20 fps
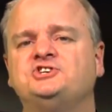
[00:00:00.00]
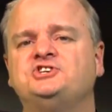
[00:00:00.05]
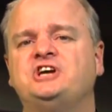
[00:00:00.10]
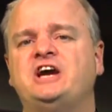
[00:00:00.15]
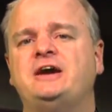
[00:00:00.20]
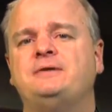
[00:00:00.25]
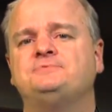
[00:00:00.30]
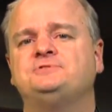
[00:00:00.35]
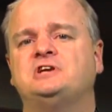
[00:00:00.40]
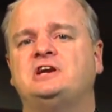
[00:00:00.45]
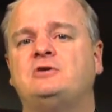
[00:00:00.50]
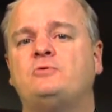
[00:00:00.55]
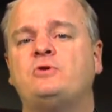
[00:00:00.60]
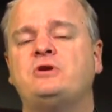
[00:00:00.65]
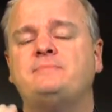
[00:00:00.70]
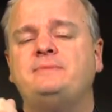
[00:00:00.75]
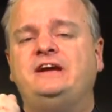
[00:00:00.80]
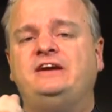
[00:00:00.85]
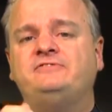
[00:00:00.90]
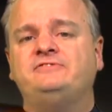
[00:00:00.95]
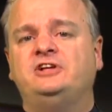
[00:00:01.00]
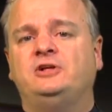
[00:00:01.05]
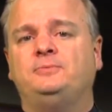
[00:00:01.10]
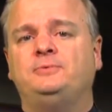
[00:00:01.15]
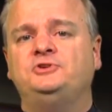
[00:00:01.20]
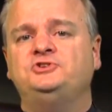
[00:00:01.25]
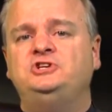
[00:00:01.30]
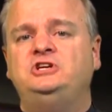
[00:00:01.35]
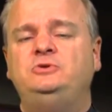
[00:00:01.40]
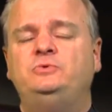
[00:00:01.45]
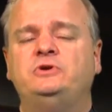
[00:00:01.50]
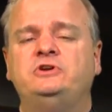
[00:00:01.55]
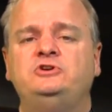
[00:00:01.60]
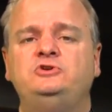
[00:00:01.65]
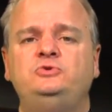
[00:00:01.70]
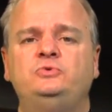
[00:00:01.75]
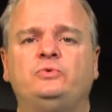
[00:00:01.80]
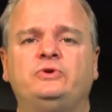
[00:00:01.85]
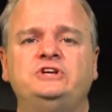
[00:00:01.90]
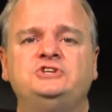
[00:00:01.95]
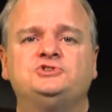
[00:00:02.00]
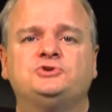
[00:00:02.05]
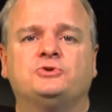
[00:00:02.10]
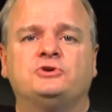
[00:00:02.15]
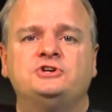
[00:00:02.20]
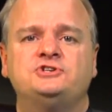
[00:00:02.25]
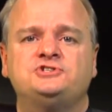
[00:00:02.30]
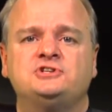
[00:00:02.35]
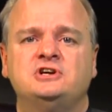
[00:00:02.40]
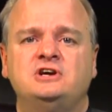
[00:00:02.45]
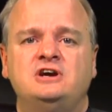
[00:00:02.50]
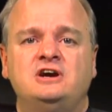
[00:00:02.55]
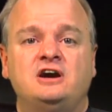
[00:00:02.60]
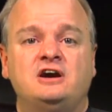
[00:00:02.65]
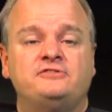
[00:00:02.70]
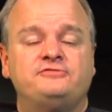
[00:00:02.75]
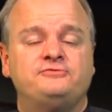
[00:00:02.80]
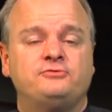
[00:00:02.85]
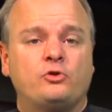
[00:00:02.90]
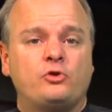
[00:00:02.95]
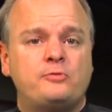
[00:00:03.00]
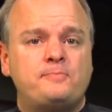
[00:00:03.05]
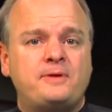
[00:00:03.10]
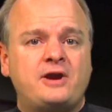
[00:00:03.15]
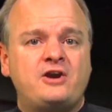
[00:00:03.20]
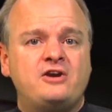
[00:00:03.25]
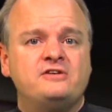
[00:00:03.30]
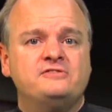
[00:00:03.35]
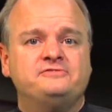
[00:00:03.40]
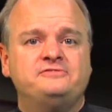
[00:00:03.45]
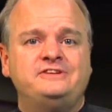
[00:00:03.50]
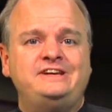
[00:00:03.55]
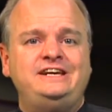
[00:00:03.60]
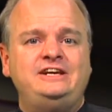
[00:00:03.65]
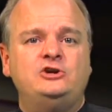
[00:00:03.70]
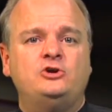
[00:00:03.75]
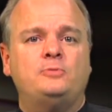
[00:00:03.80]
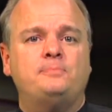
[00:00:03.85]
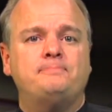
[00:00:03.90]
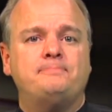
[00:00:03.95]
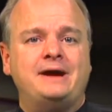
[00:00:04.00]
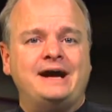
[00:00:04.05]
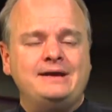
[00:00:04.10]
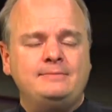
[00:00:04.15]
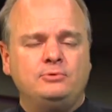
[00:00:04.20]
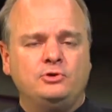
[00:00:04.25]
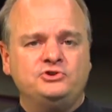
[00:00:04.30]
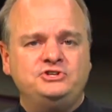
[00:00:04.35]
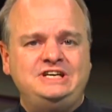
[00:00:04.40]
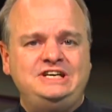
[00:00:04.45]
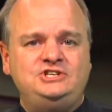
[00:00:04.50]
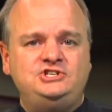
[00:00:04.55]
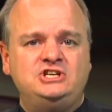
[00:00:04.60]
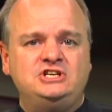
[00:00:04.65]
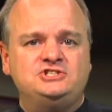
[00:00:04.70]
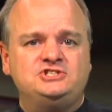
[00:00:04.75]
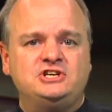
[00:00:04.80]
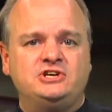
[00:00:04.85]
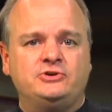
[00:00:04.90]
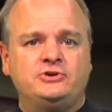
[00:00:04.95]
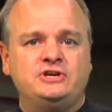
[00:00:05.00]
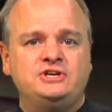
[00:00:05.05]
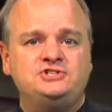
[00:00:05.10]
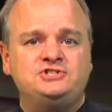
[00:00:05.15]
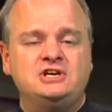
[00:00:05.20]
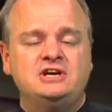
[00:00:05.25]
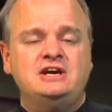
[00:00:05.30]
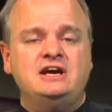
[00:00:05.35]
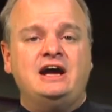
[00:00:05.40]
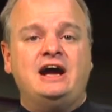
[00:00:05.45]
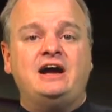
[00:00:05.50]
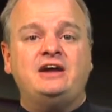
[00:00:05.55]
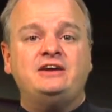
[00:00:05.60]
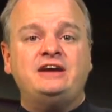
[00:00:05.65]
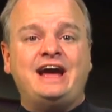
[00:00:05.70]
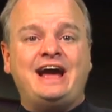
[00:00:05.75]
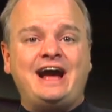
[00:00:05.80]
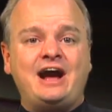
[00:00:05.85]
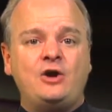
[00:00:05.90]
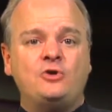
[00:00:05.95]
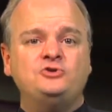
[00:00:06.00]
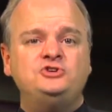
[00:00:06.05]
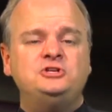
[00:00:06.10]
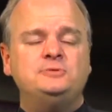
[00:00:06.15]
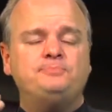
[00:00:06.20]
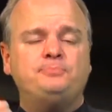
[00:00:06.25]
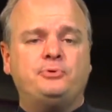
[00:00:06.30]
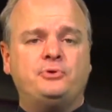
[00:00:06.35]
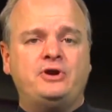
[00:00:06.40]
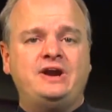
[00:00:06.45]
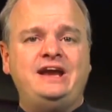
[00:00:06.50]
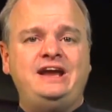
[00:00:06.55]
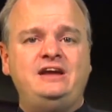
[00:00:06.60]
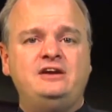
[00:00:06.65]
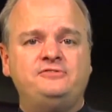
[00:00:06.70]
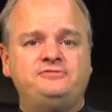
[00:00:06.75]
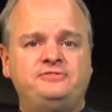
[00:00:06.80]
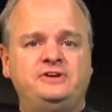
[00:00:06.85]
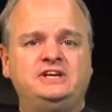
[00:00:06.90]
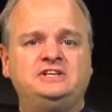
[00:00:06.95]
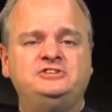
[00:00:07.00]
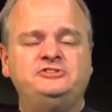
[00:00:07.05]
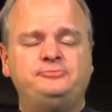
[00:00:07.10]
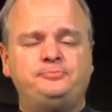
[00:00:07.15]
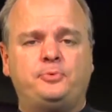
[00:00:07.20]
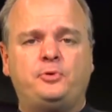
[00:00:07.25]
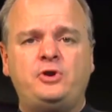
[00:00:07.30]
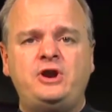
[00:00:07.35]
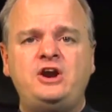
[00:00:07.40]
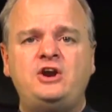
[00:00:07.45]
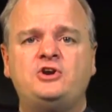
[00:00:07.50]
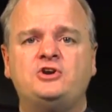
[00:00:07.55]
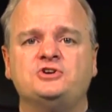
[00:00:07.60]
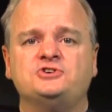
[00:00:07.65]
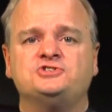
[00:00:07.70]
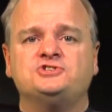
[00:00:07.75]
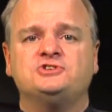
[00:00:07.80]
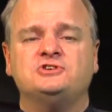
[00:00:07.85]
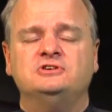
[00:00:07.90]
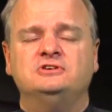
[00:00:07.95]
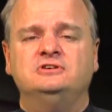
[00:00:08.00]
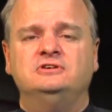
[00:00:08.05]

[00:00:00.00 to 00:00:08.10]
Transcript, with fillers: Chaps, and I want to make available to you a new resource a four part video Bible teaching series on how to pray effective prayers.